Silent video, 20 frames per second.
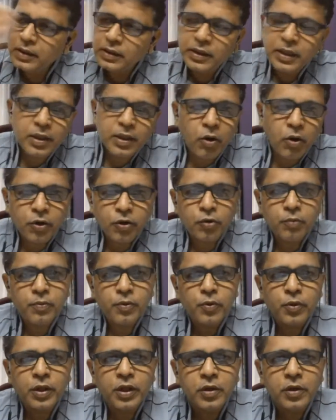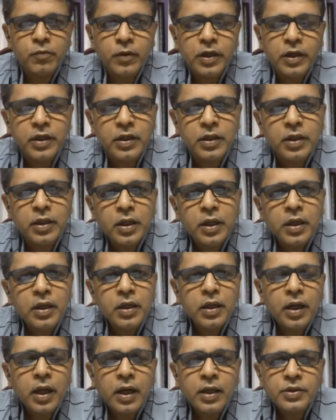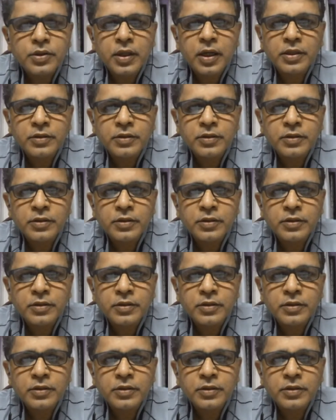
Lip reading: they contribute equally large